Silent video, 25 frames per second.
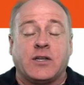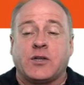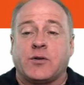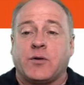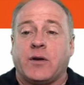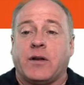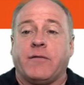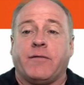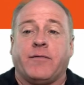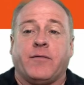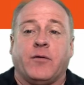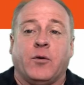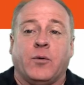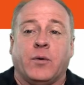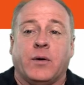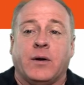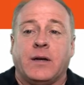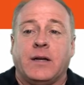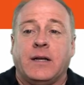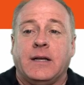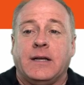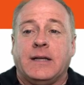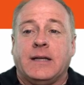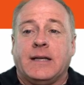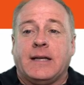
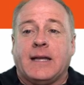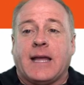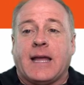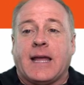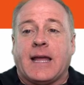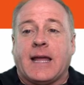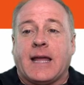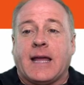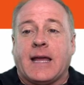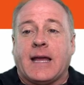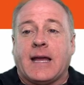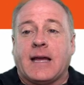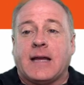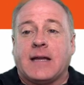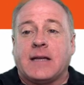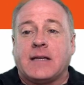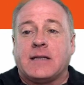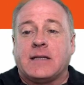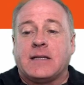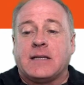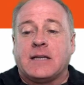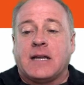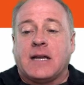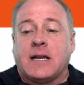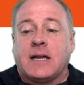Straightforward,
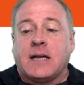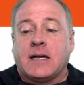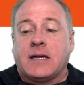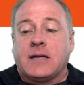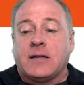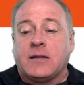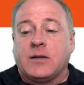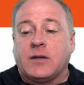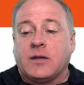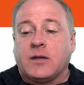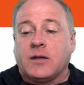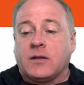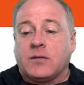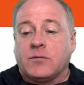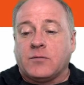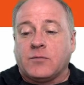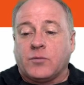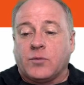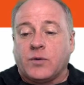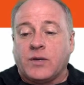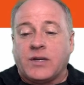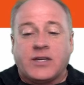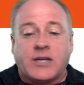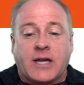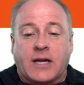and uh, you
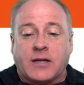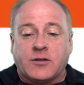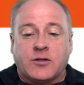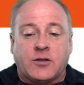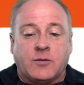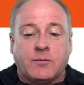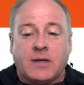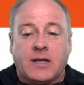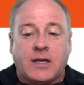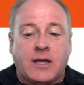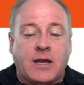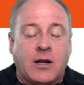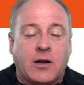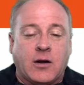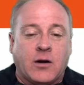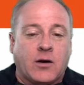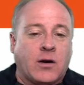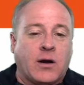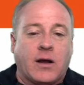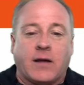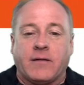can reach out to me here.